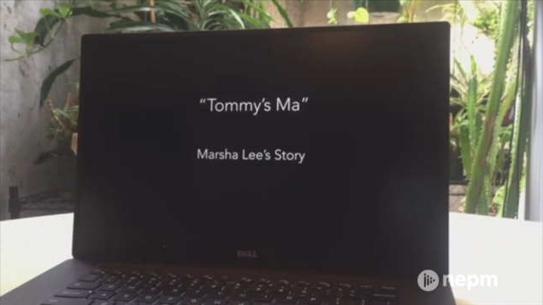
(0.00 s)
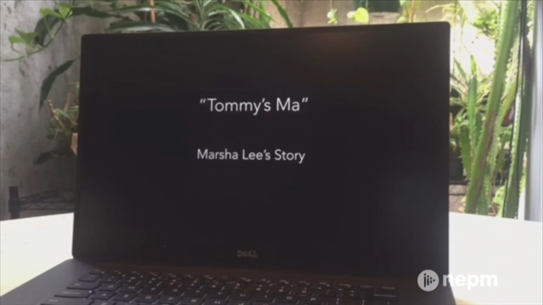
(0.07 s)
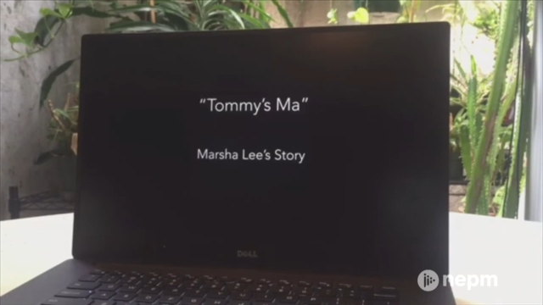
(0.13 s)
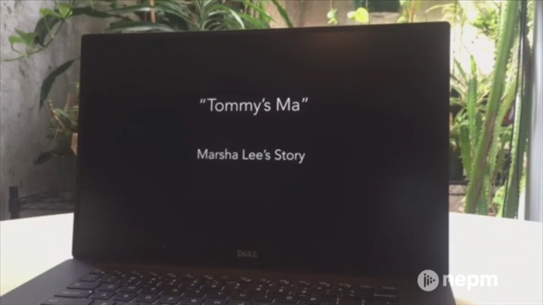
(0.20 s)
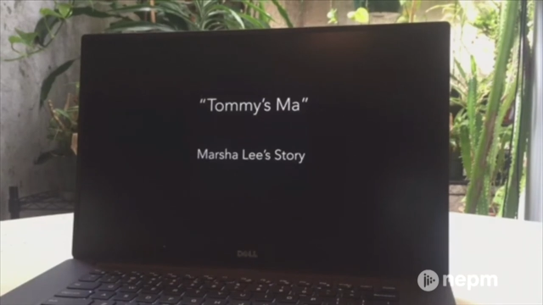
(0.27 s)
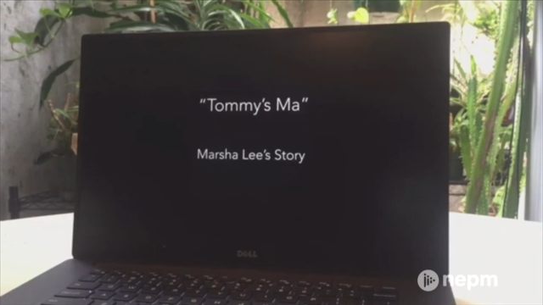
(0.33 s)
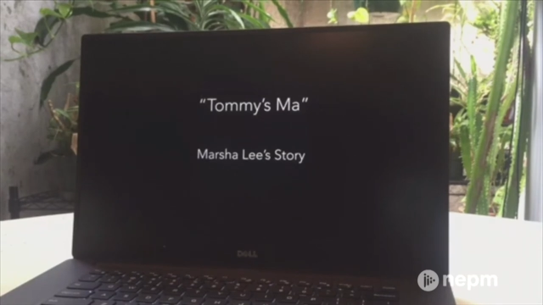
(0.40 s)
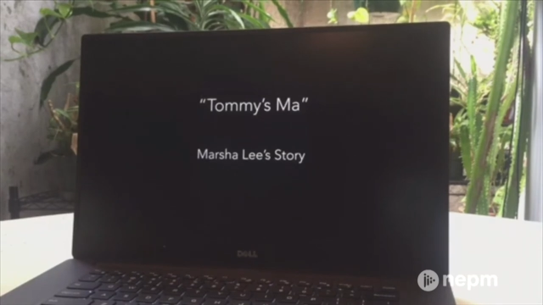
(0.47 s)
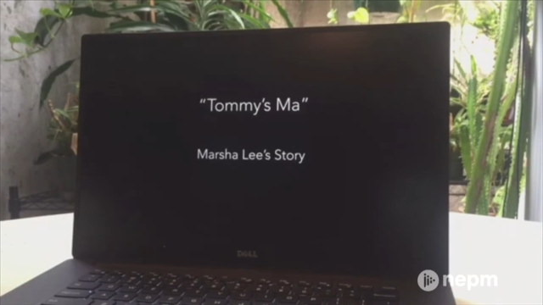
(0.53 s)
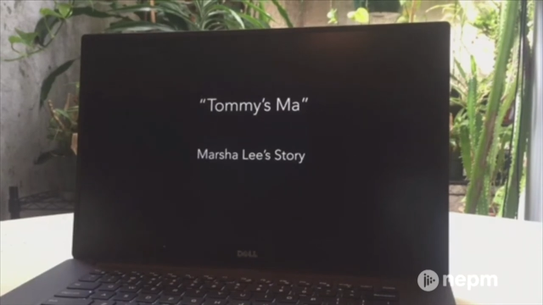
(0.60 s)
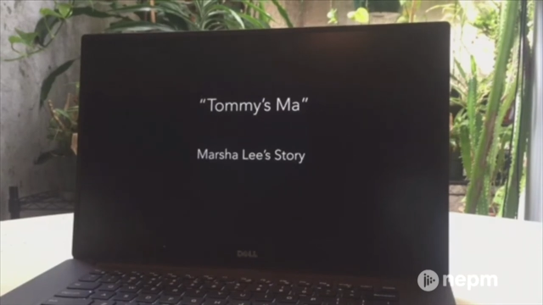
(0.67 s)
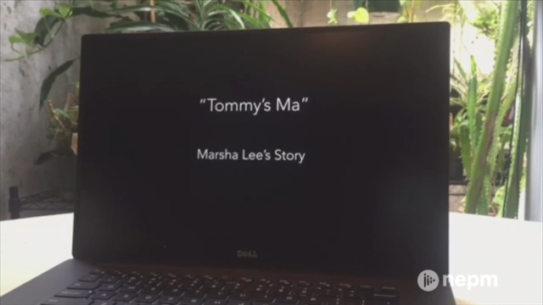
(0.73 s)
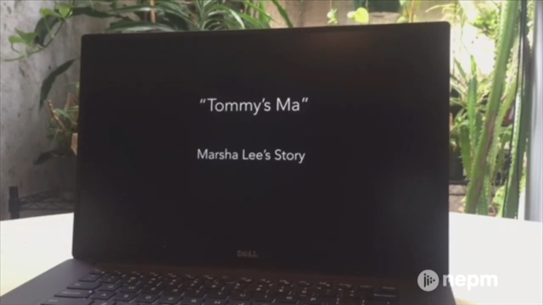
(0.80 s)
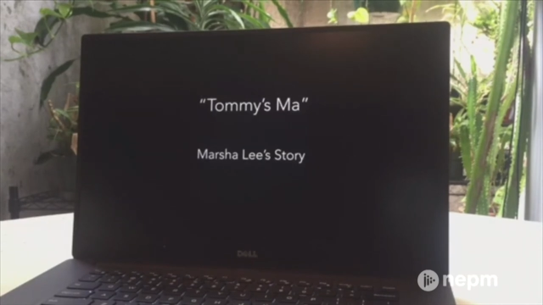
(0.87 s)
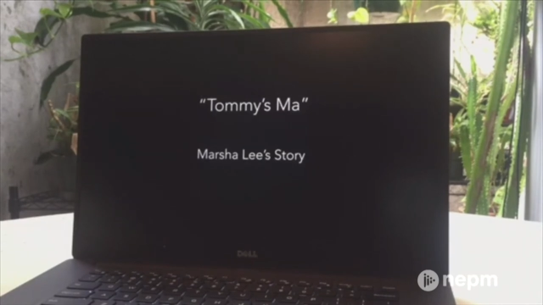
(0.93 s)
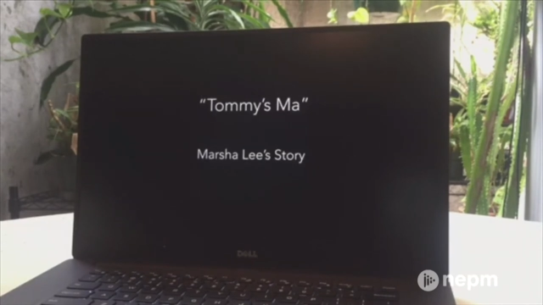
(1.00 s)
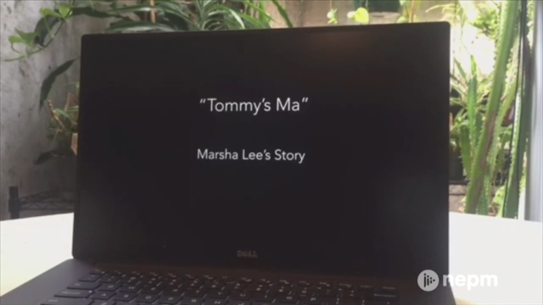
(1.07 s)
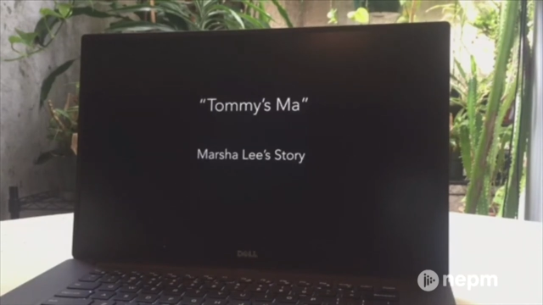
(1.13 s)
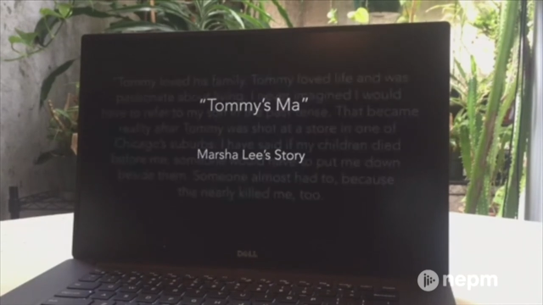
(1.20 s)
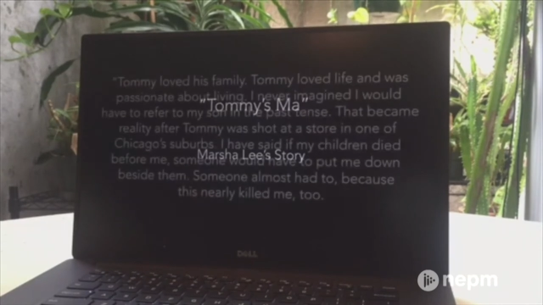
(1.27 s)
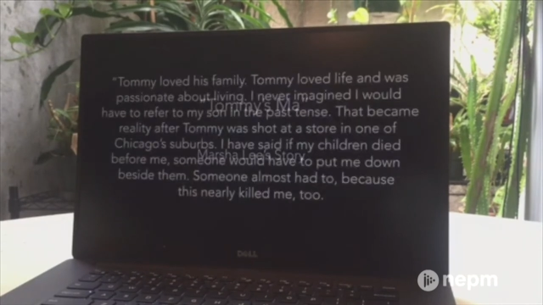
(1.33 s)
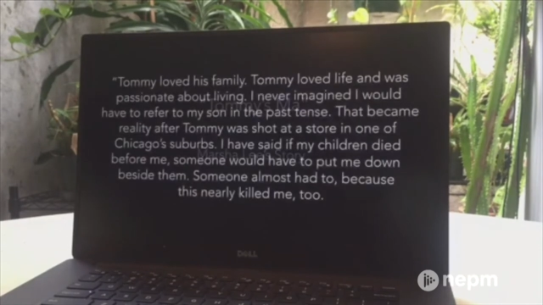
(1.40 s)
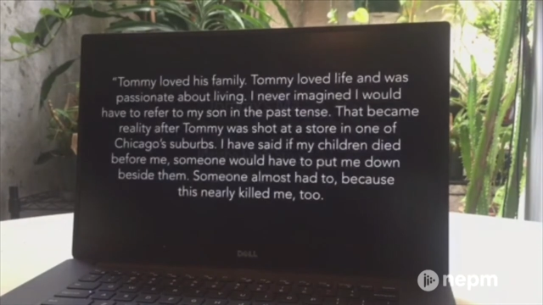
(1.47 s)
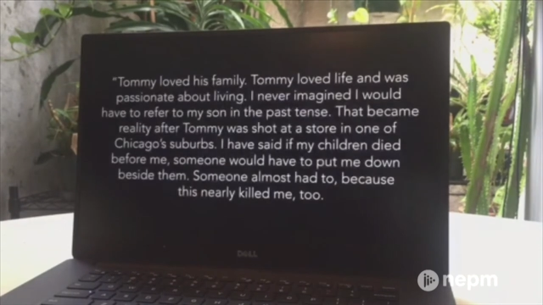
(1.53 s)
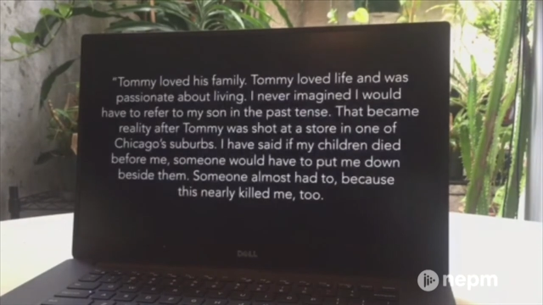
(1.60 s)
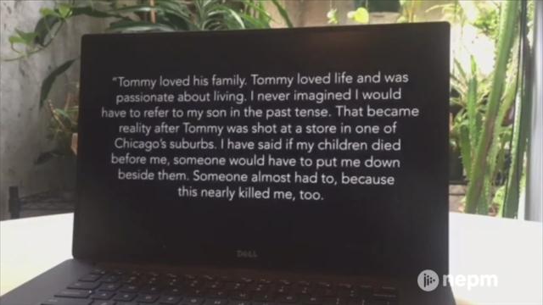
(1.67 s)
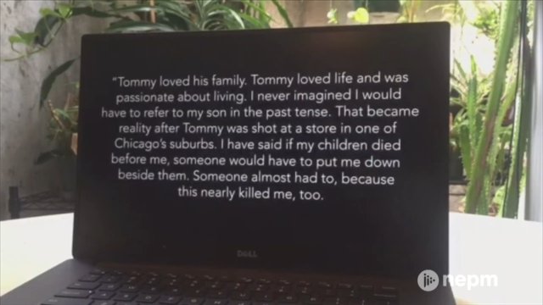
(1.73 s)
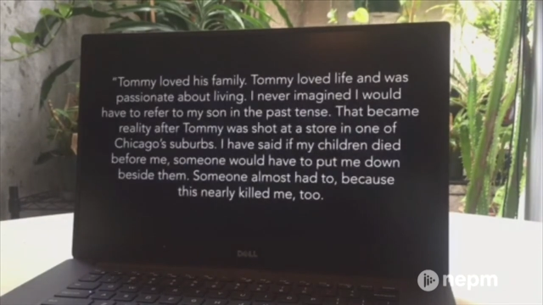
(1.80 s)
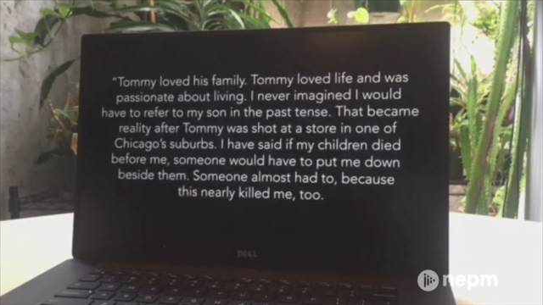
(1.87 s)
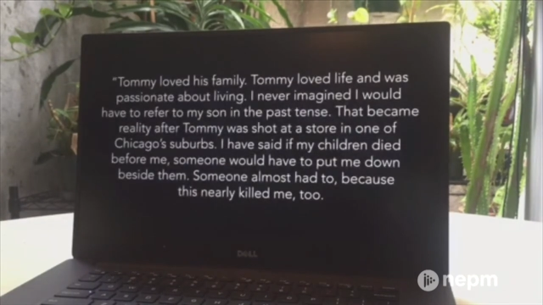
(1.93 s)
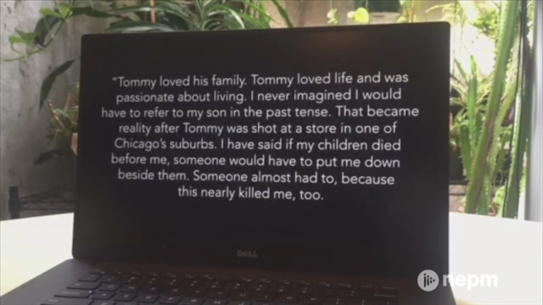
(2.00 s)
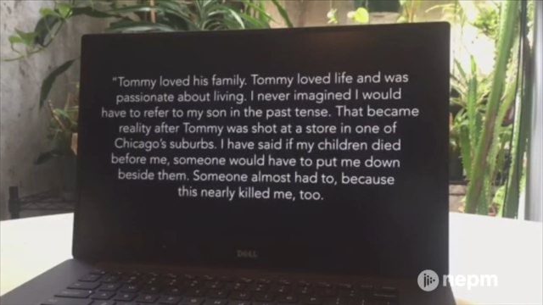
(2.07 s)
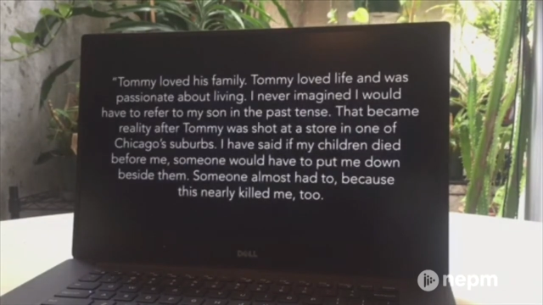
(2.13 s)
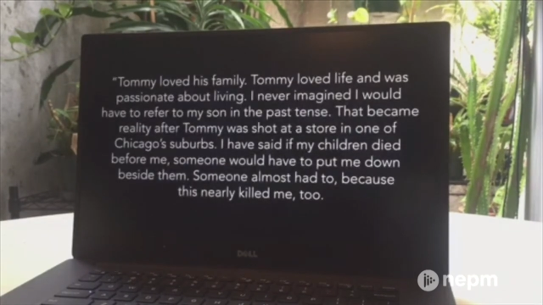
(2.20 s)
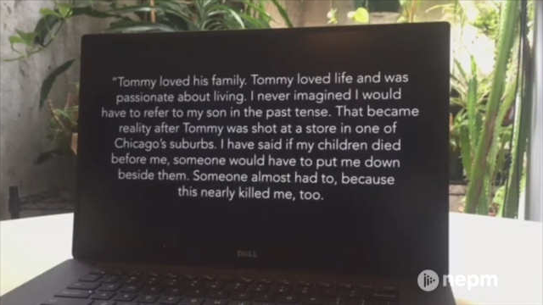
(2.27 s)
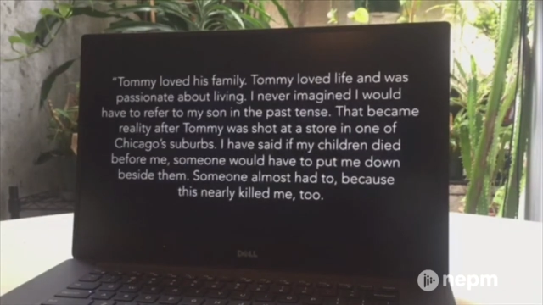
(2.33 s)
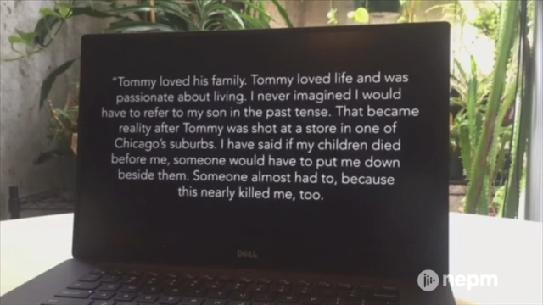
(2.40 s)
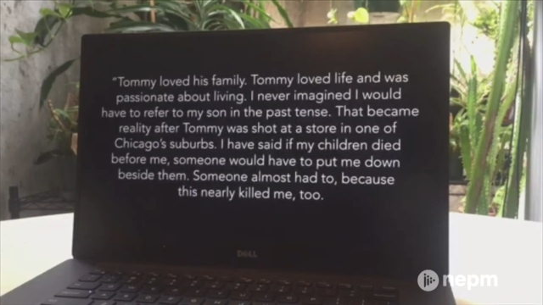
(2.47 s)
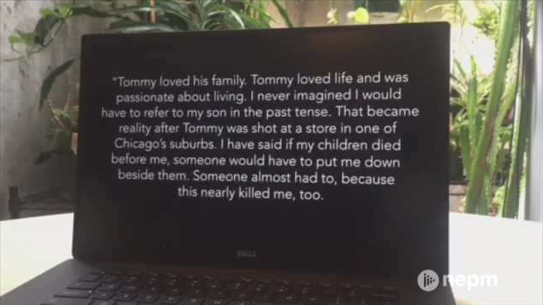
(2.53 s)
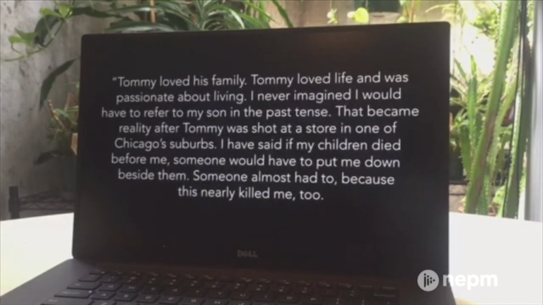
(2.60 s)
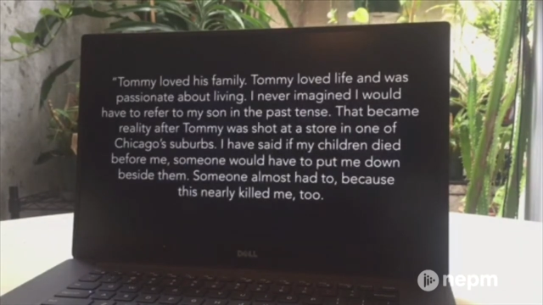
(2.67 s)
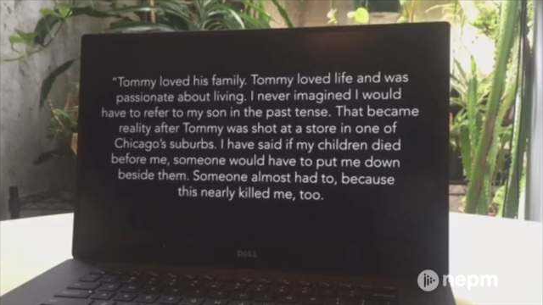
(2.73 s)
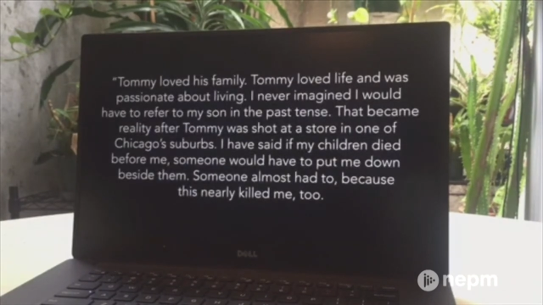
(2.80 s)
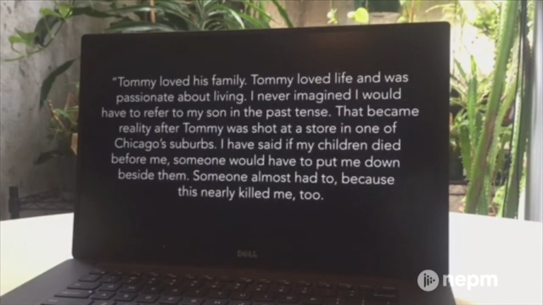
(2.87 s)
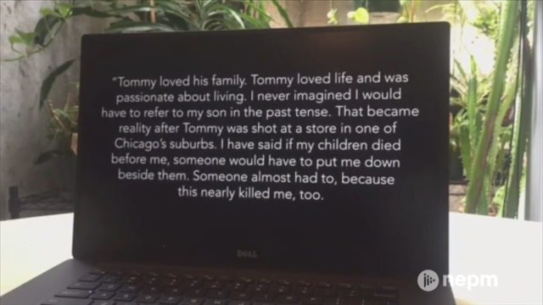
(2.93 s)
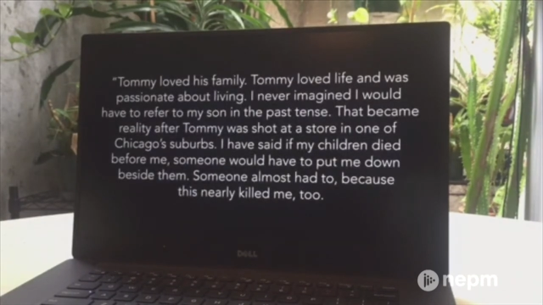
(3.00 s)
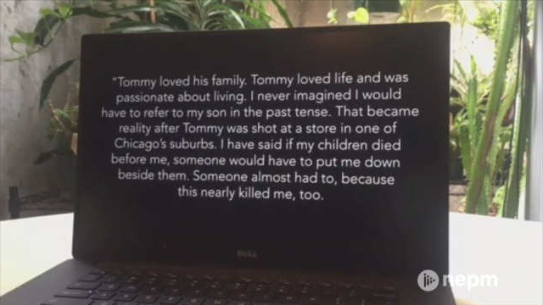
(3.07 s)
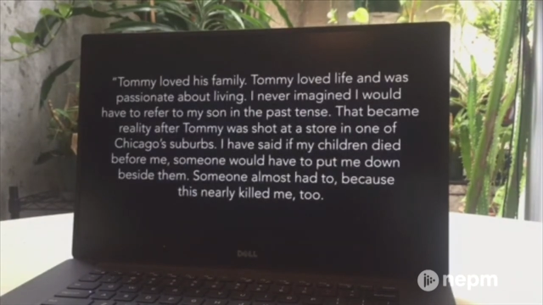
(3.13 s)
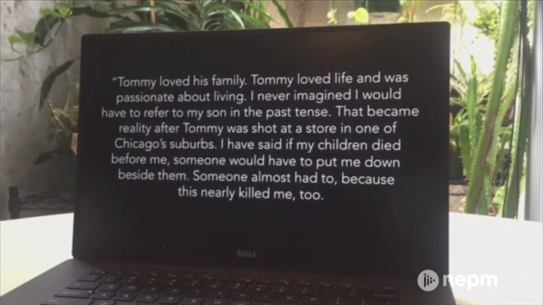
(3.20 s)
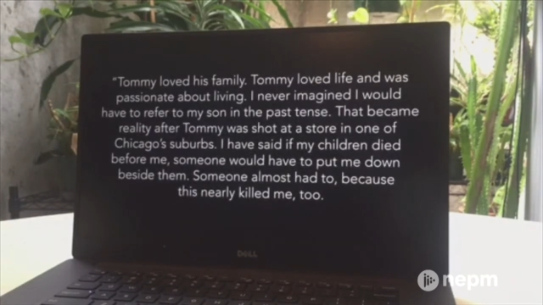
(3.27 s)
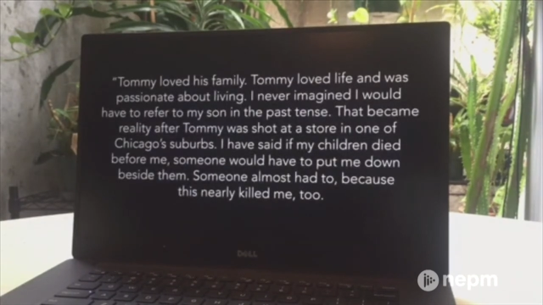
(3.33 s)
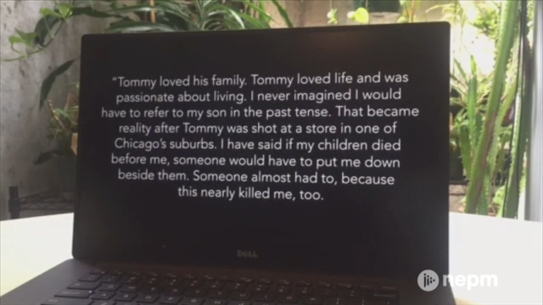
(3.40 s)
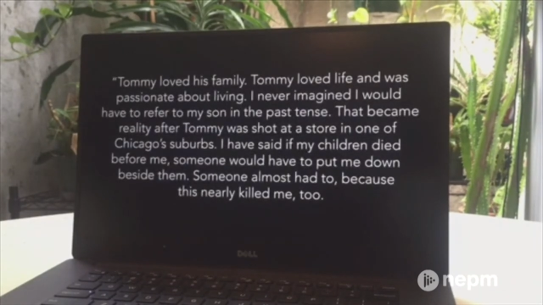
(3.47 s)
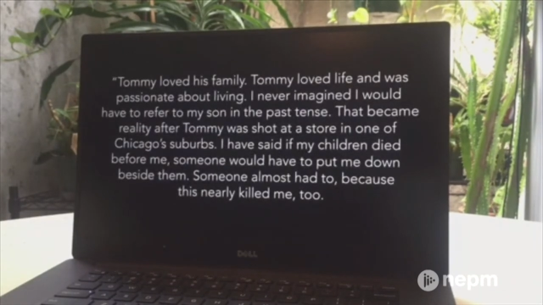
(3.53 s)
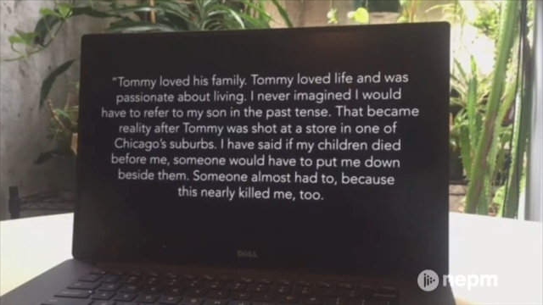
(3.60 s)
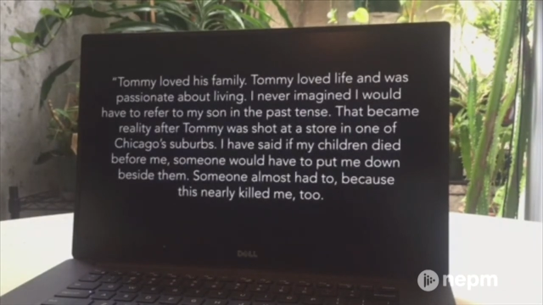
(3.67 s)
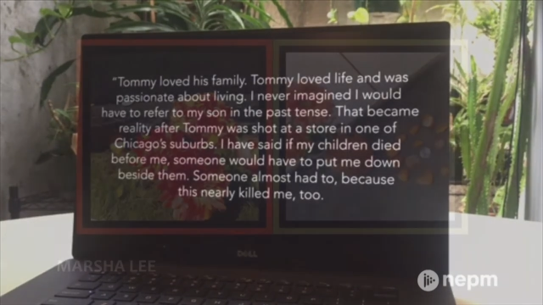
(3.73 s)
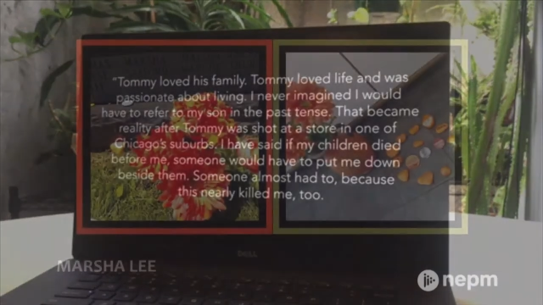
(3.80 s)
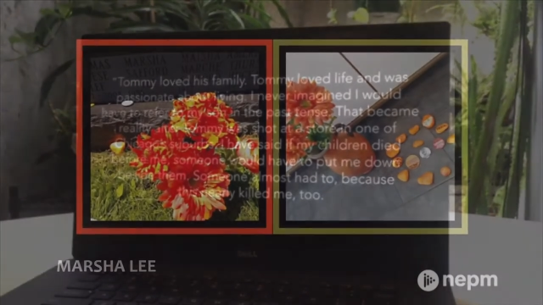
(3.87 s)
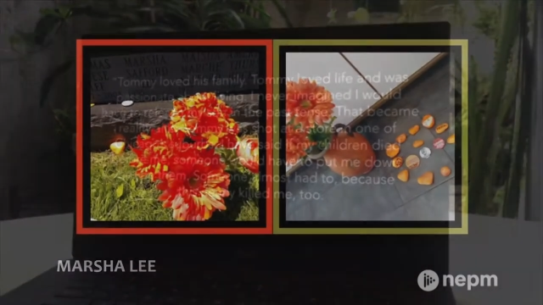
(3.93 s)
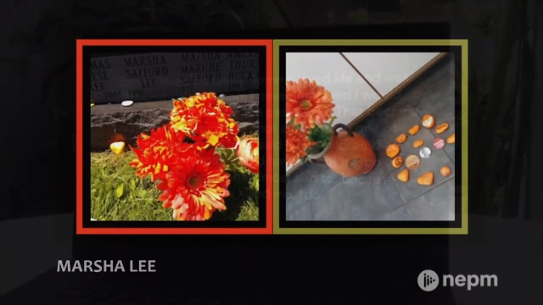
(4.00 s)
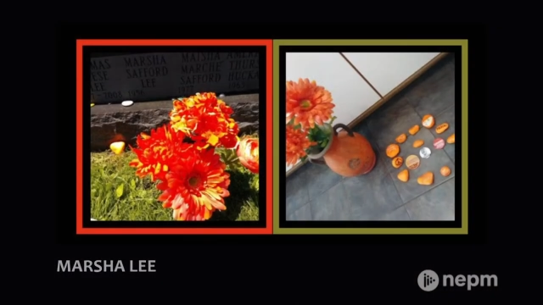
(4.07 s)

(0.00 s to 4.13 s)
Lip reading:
(no speaker visible)